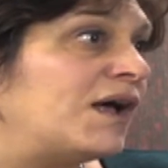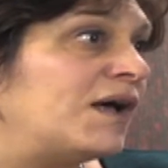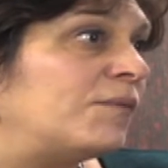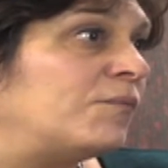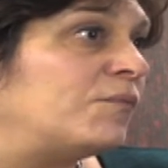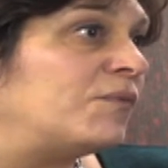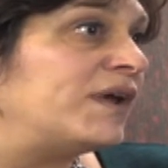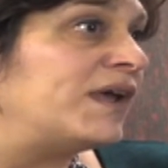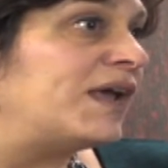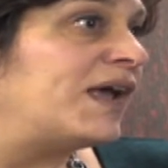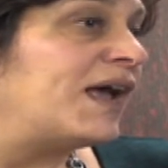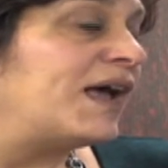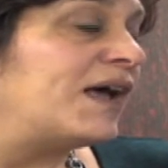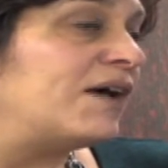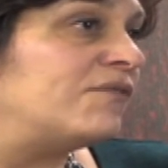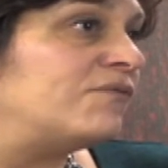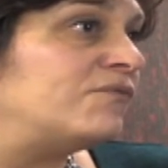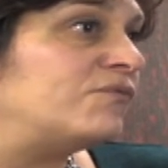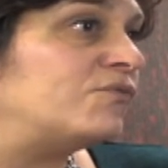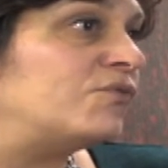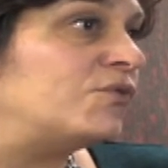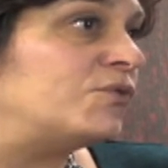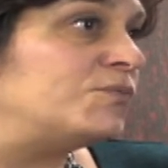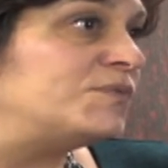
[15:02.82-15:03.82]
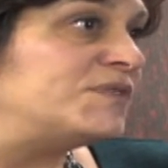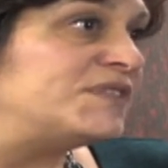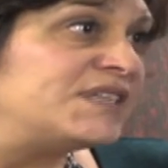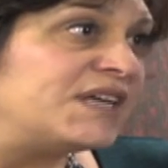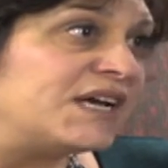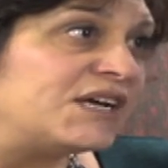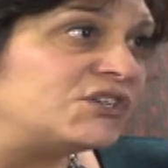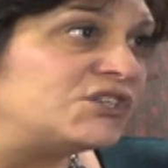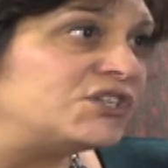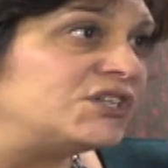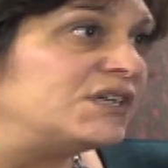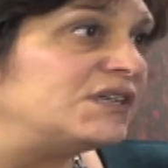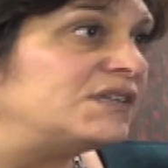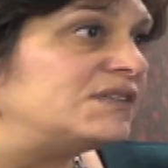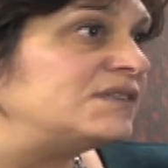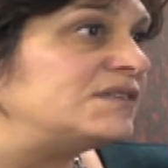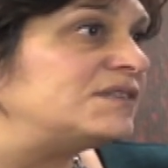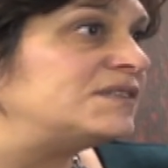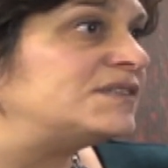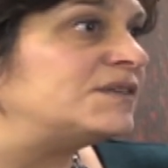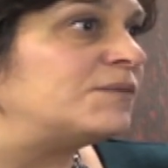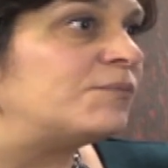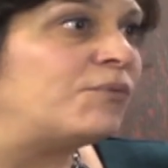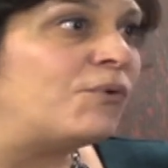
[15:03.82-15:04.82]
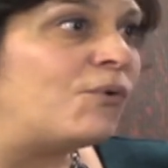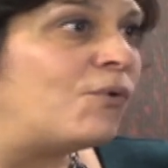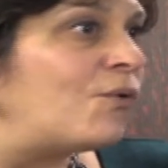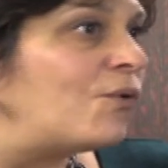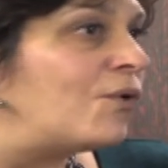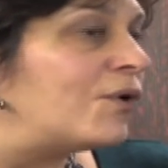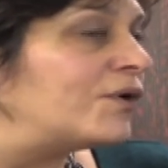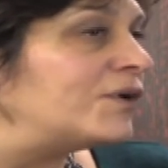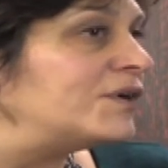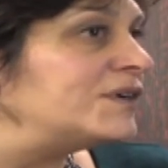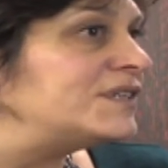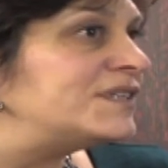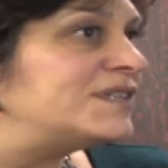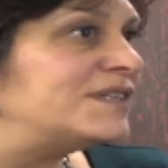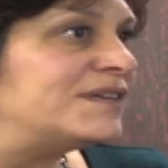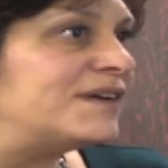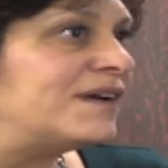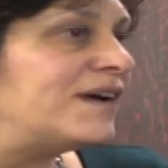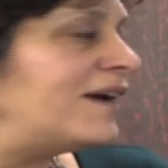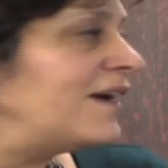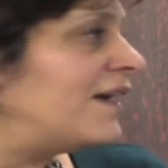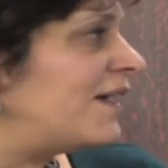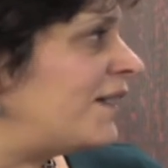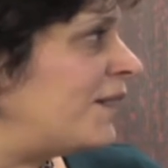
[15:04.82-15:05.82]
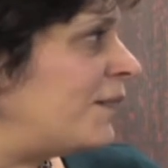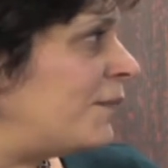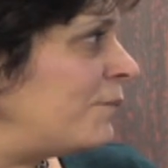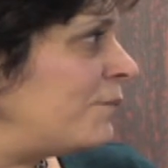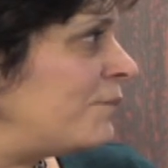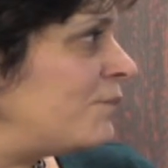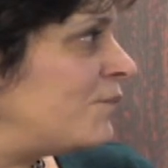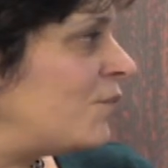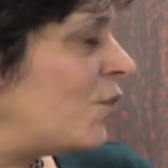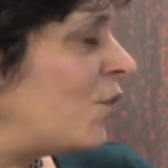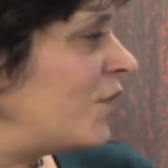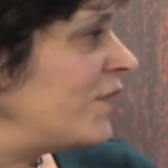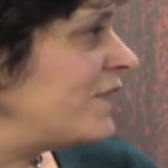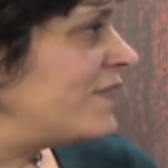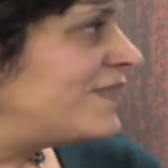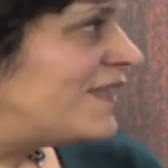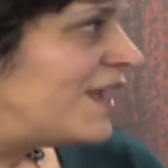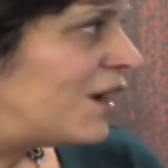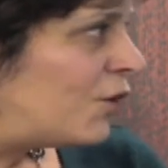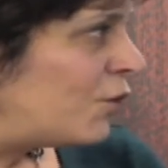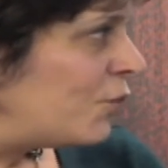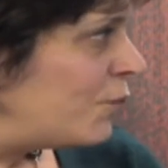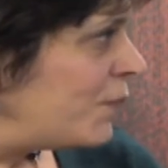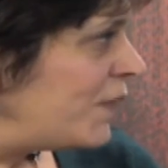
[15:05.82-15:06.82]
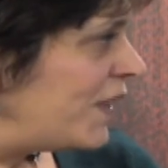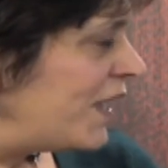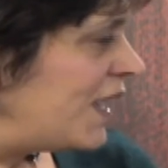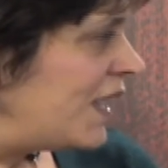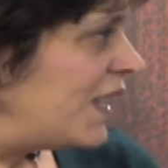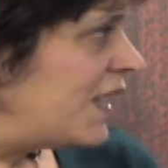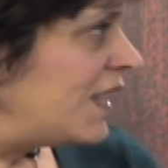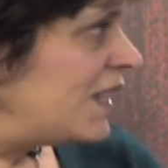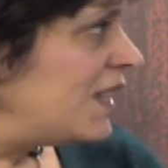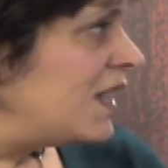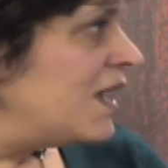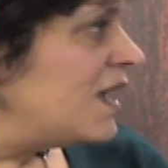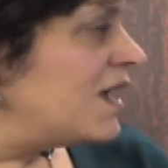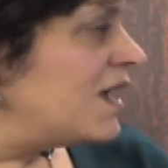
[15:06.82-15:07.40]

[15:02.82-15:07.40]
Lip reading: we have group sessions, support, art therapy,